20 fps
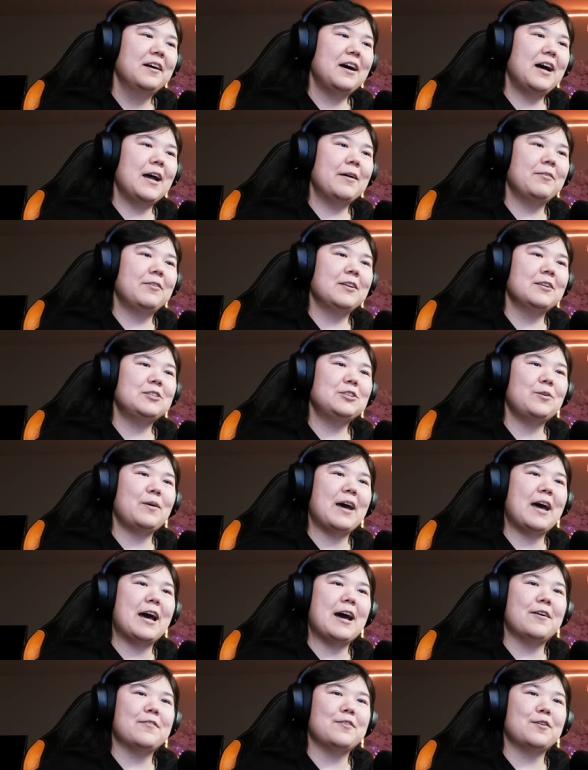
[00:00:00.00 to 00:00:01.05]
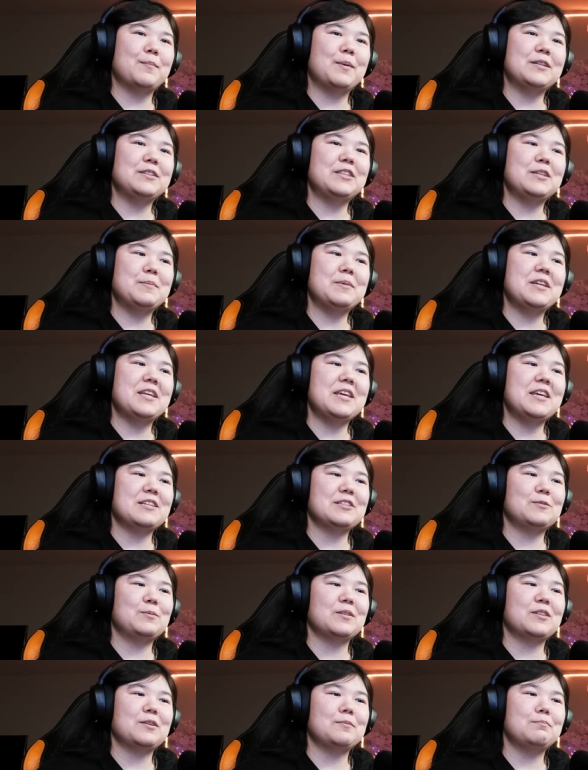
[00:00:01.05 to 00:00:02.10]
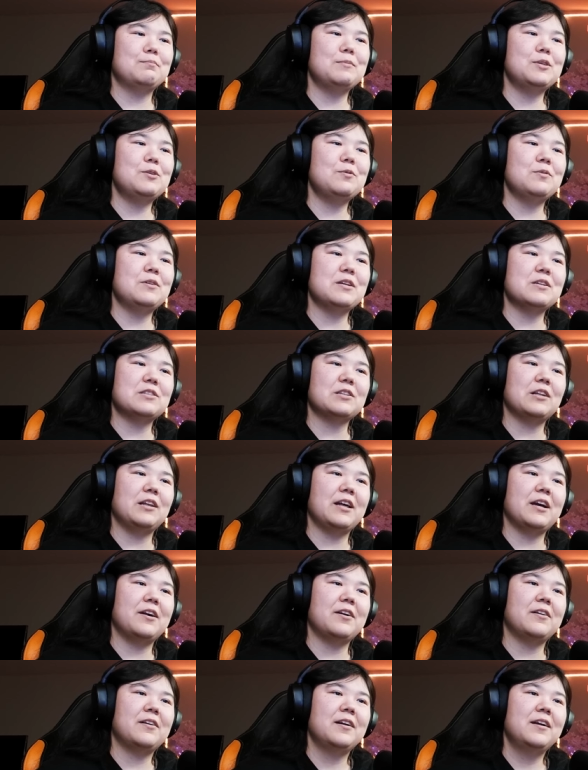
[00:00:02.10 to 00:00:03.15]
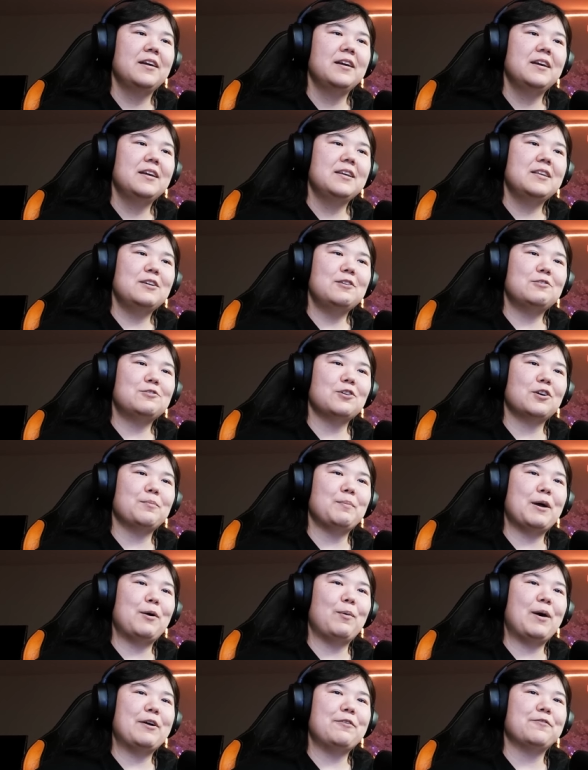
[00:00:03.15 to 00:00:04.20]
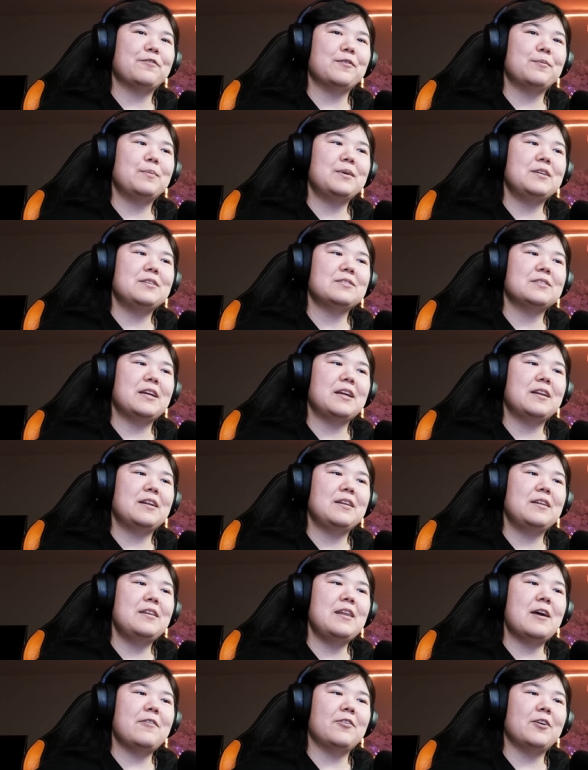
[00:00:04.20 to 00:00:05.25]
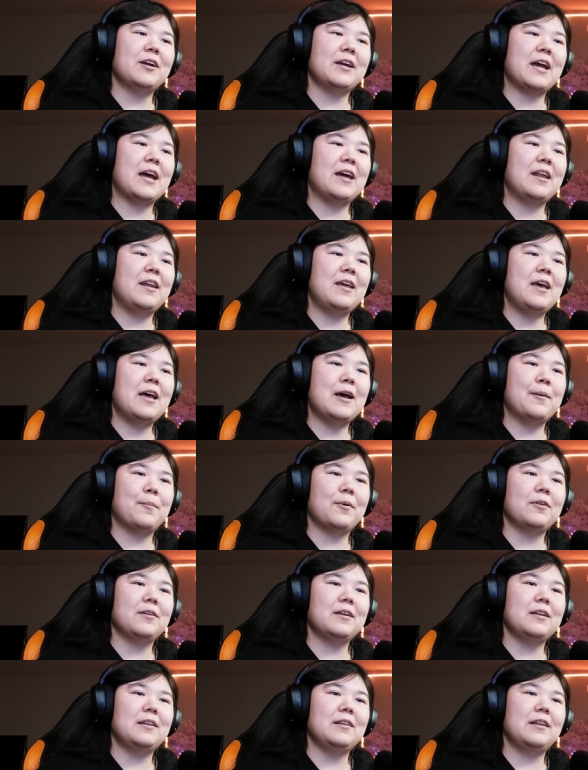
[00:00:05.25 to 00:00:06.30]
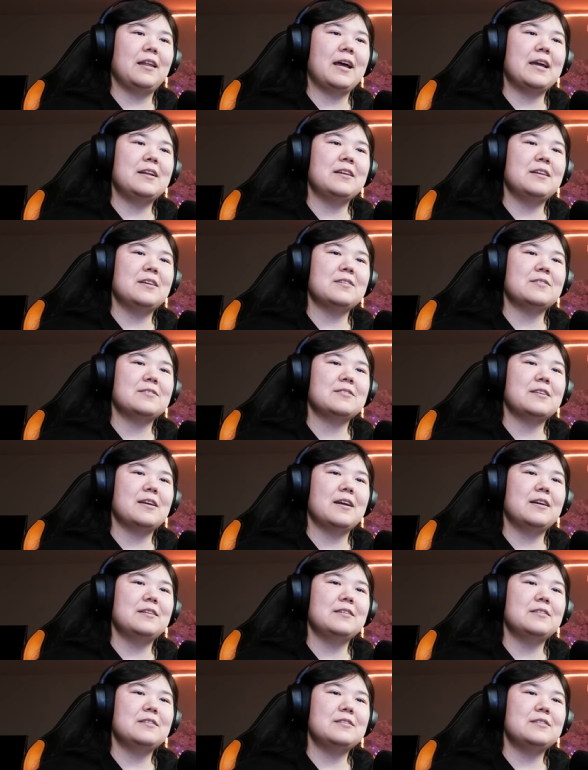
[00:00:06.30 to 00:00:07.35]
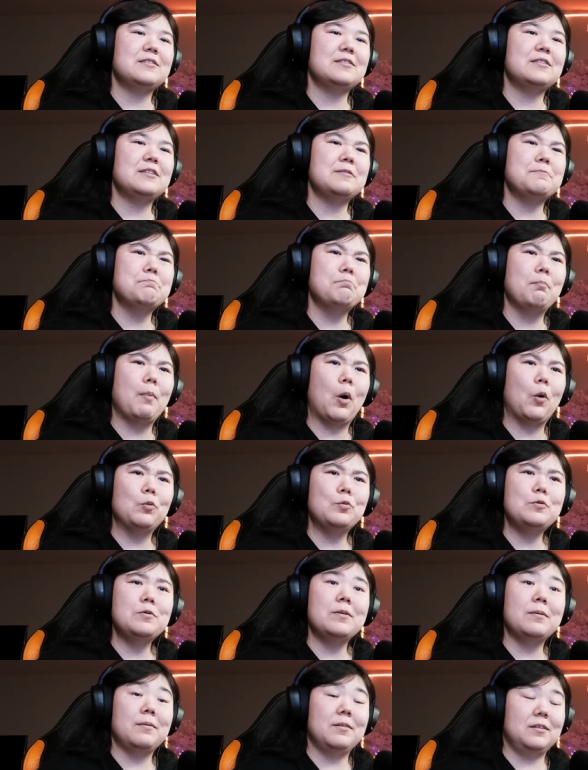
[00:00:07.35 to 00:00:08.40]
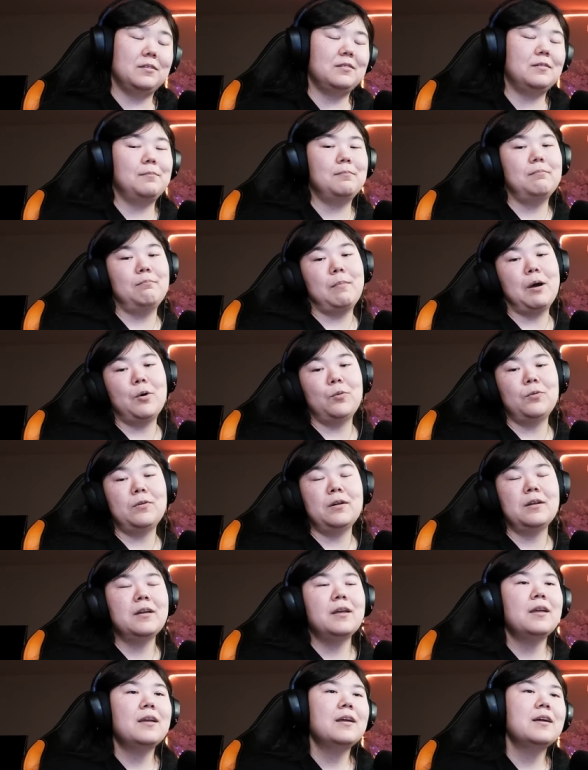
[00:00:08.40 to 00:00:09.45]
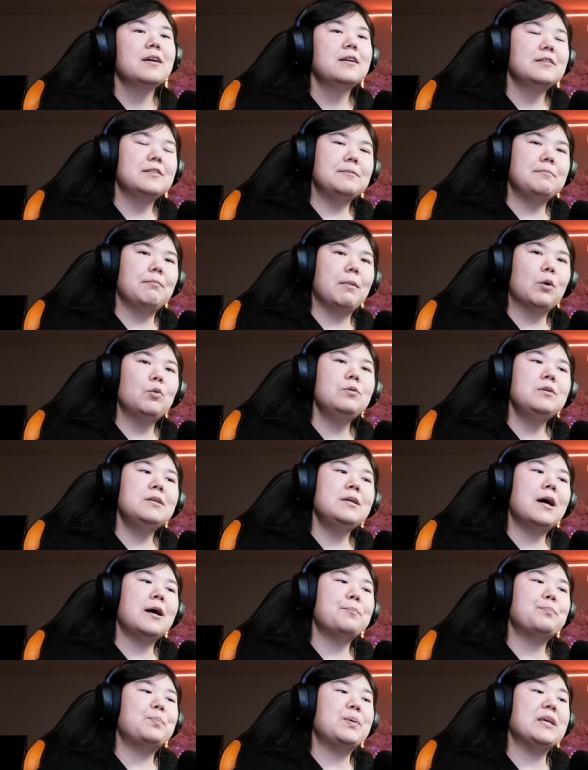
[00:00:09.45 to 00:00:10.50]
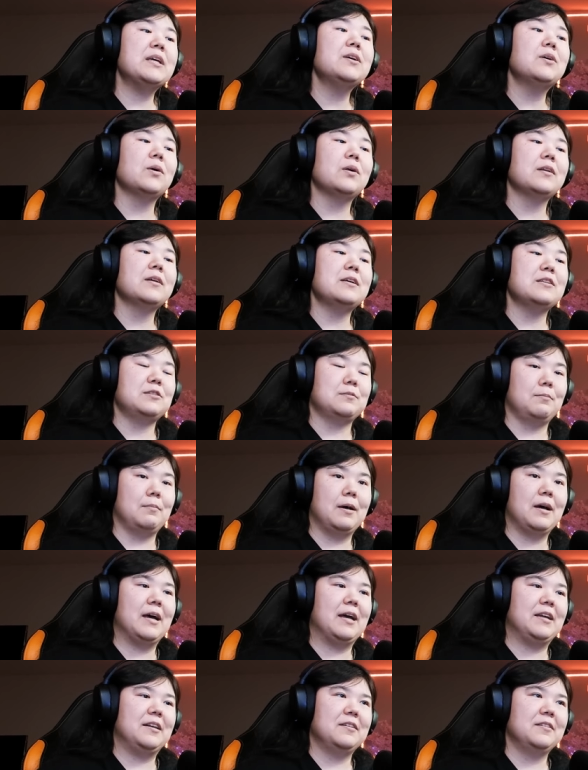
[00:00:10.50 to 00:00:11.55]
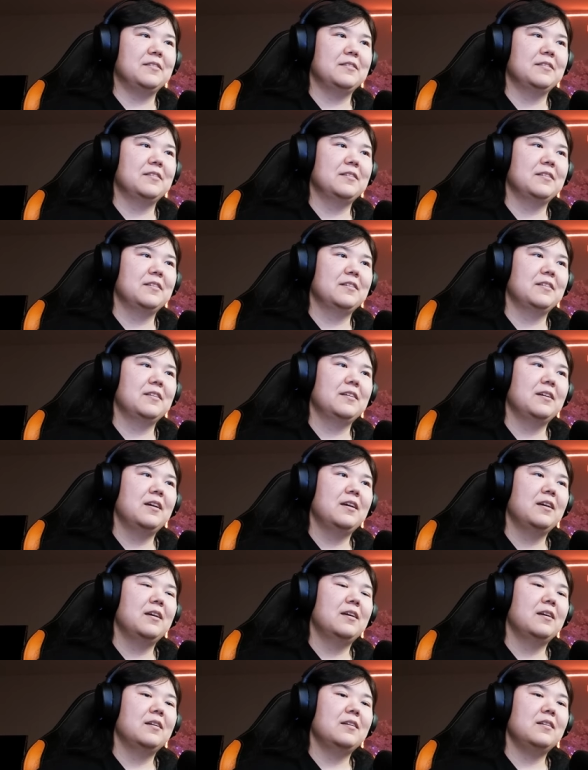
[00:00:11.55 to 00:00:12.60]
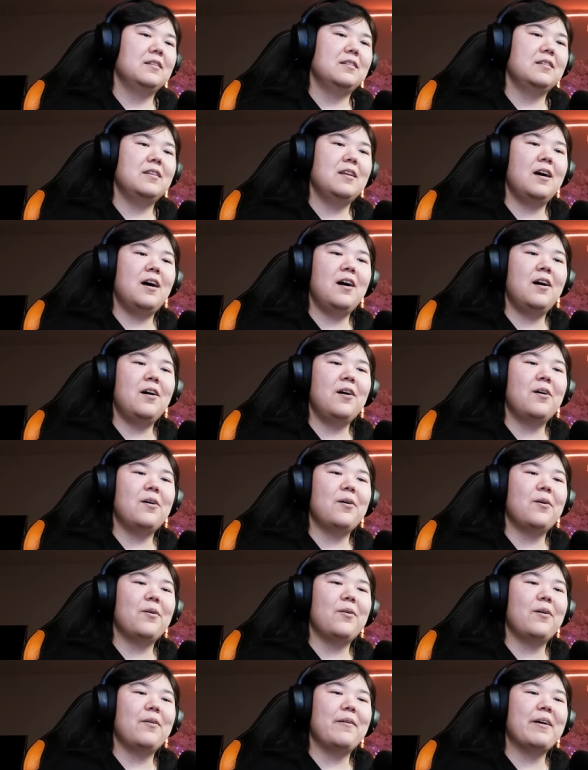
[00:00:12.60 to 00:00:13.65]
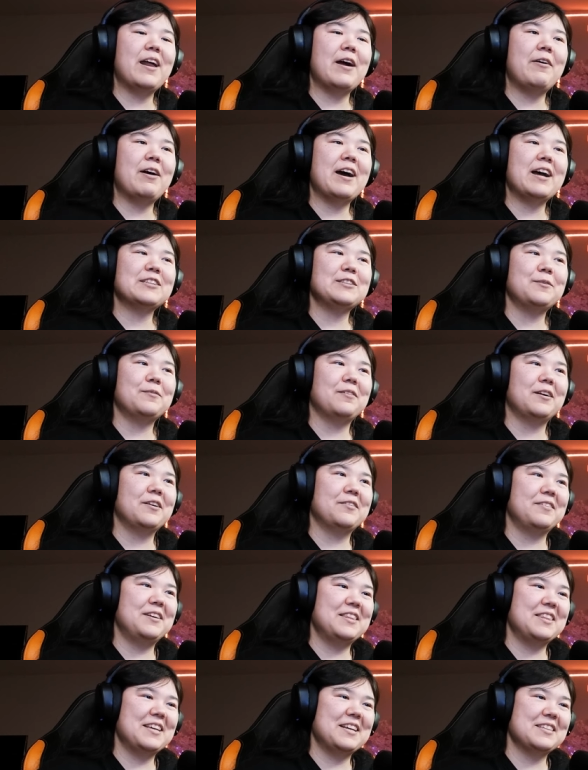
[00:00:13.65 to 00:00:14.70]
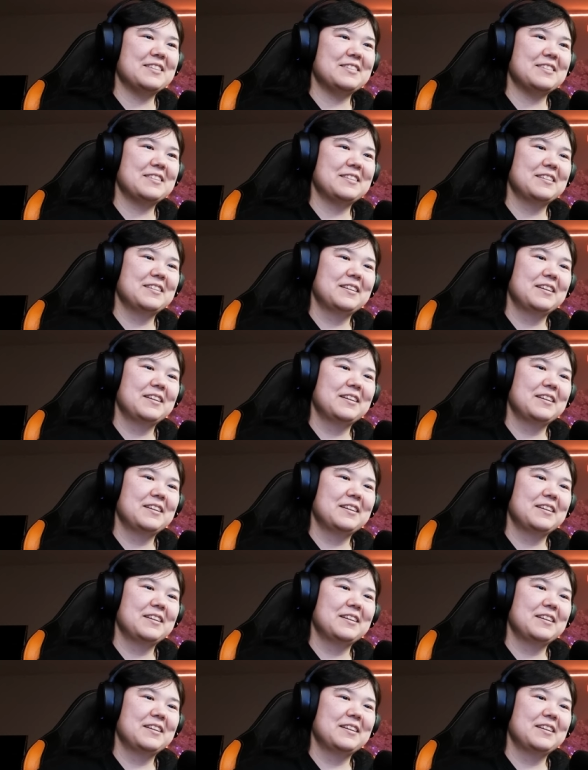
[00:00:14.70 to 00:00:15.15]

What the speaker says: I won't let you have her, my demon hissed with a mutinous glare. You took my wife from me, saying, never again, Emberlyn, lightness, demonia pinkle is mine. No, I don't actually want to read this.